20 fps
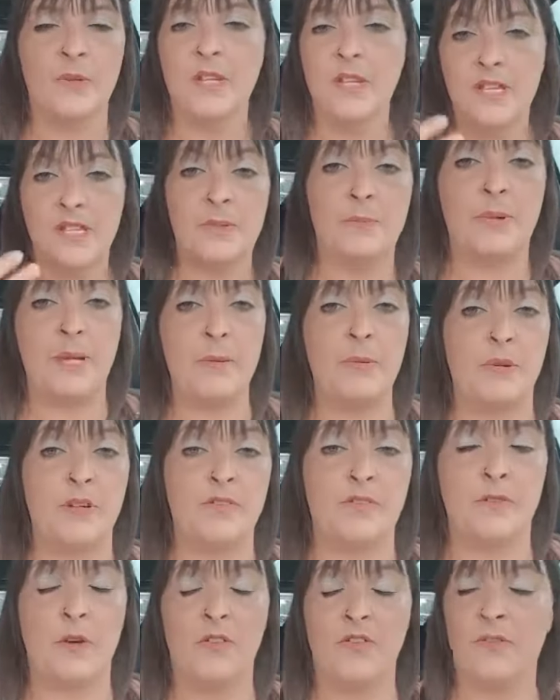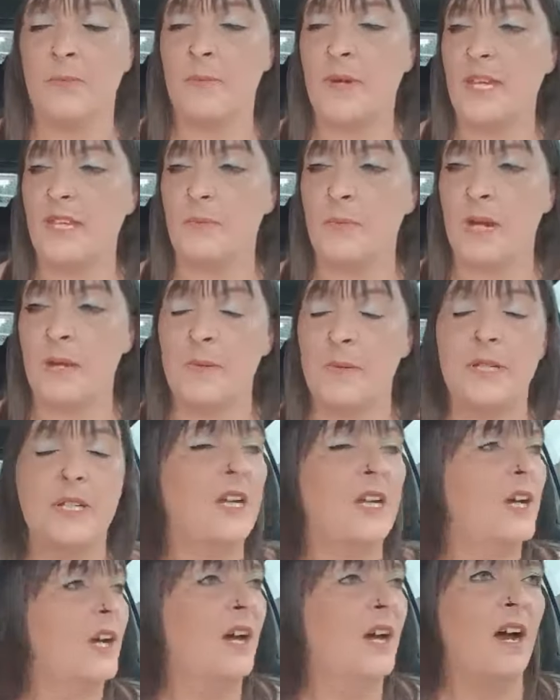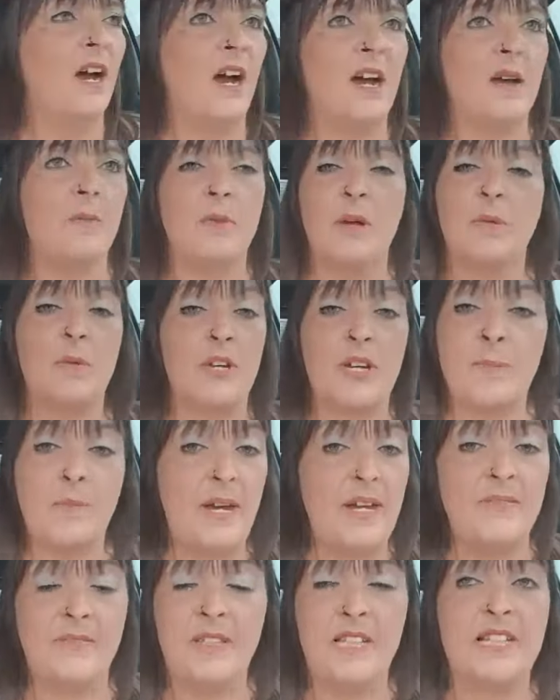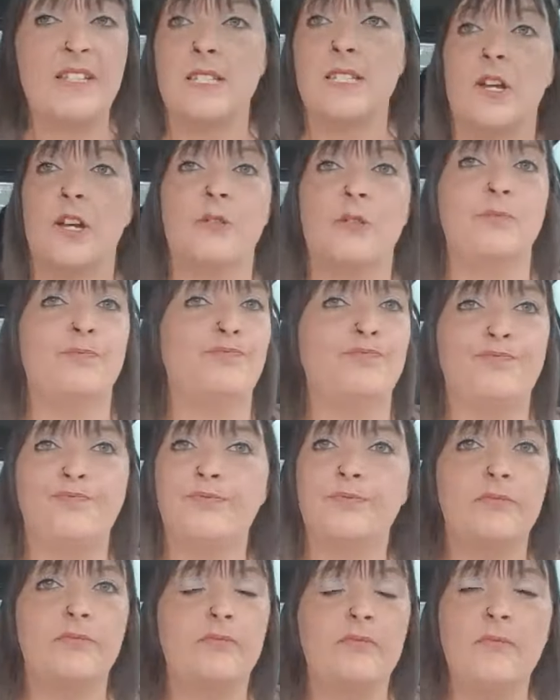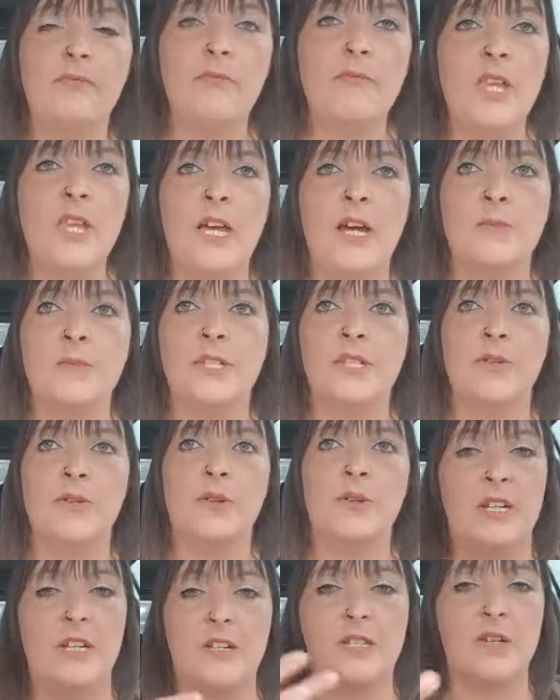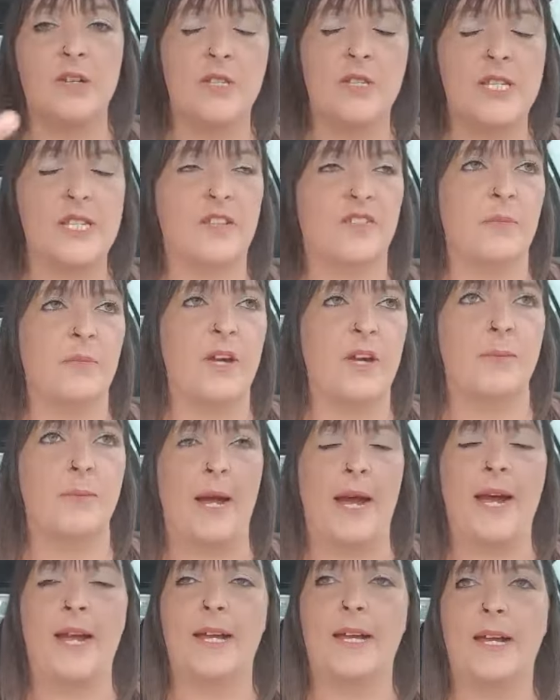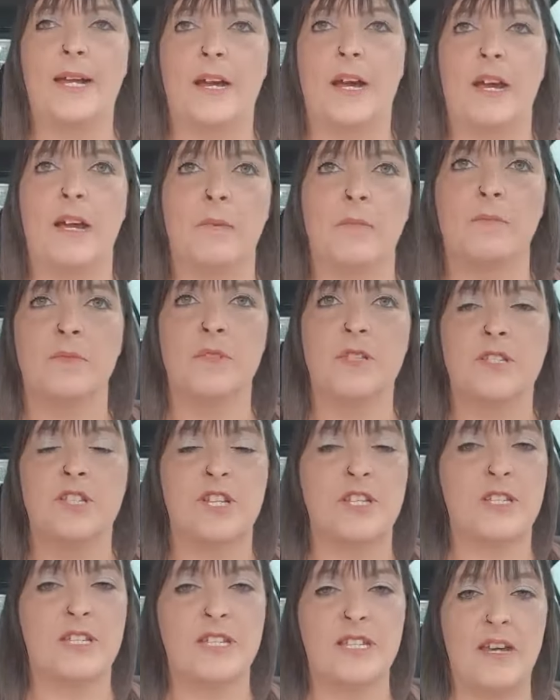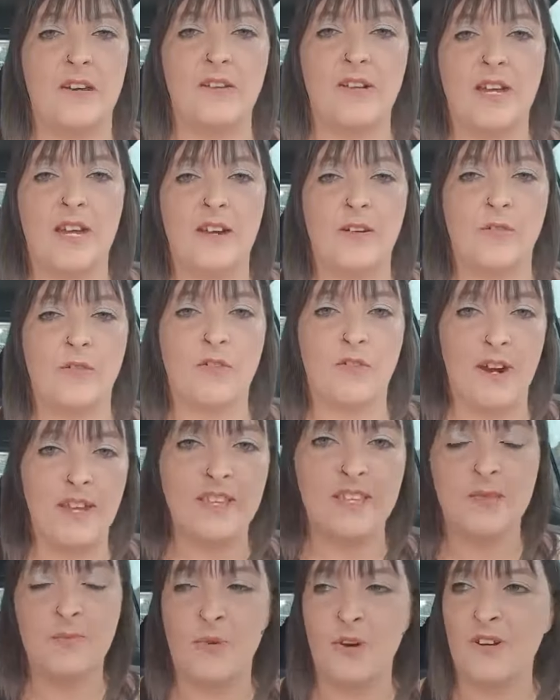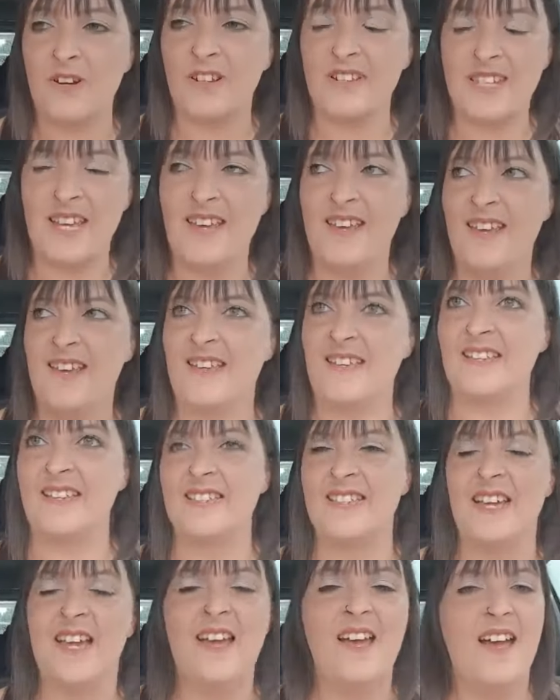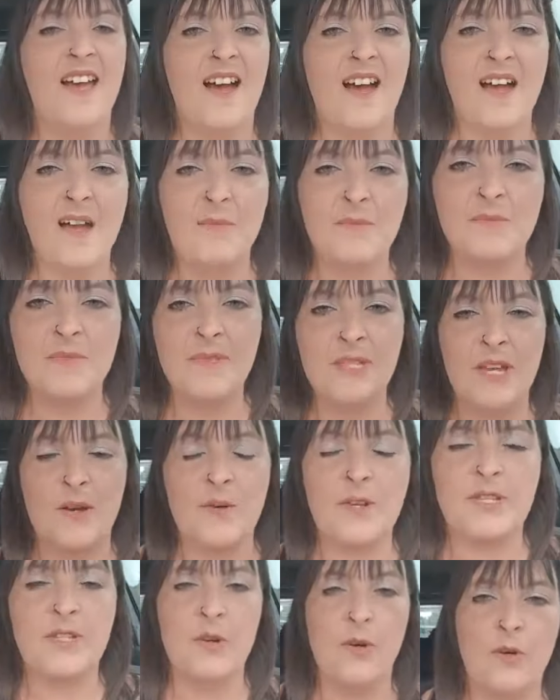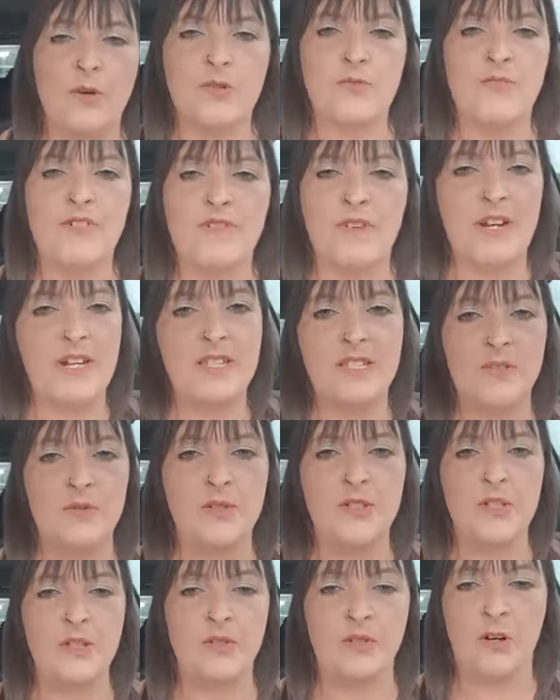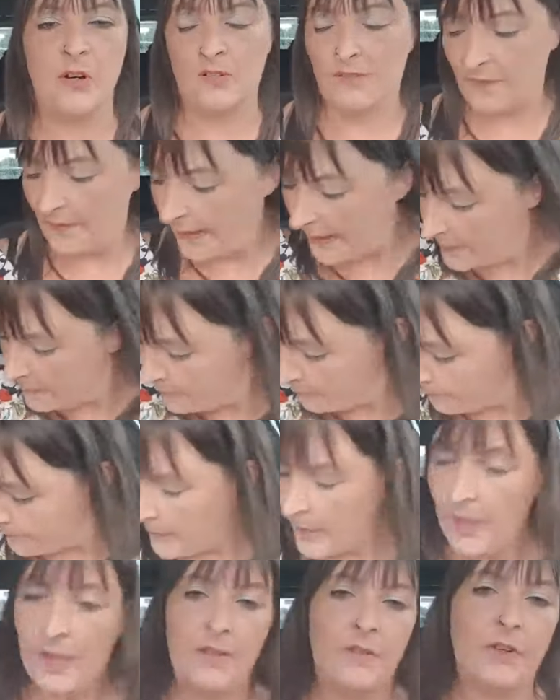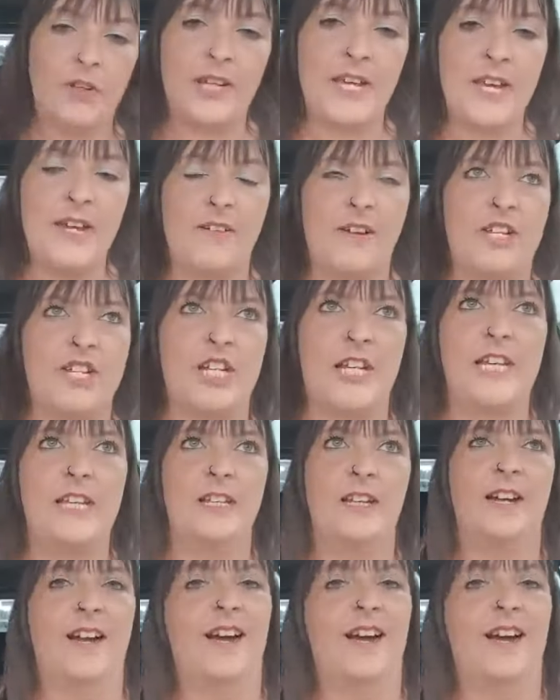some people have got from me at the moment. I'm not getting paid for that, so I'm doing this off my own back, just to tell you how great this product is. So it's called Revital U Coffee. I've got it here actually.